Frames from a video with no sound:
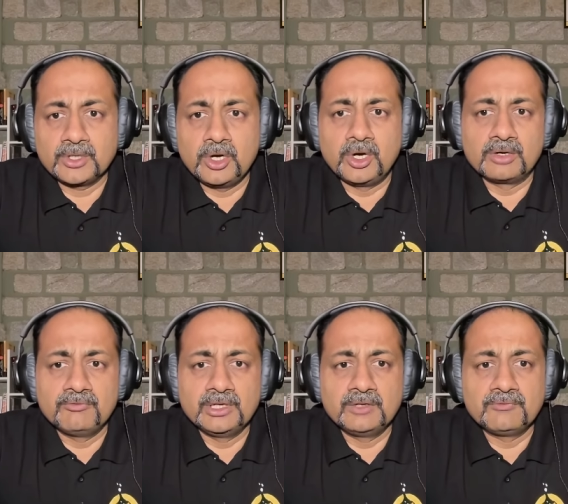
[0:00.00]
or
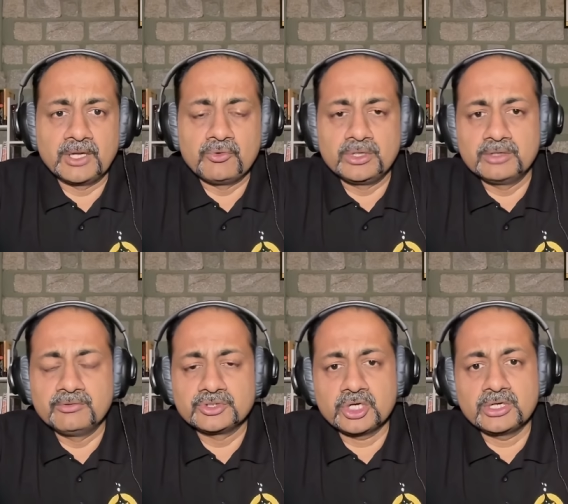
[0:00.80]
will it flounder
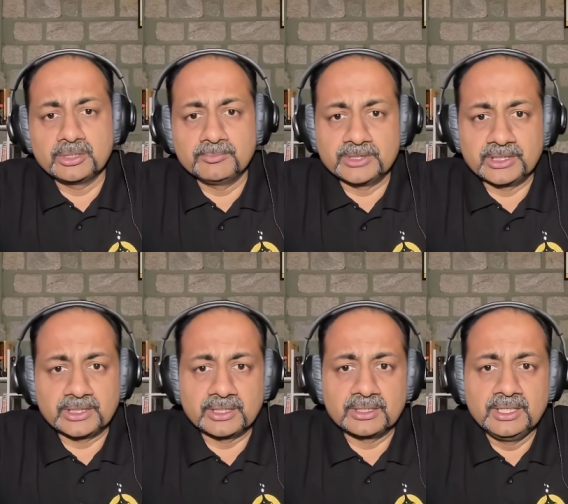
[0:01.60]
with short-term thinking?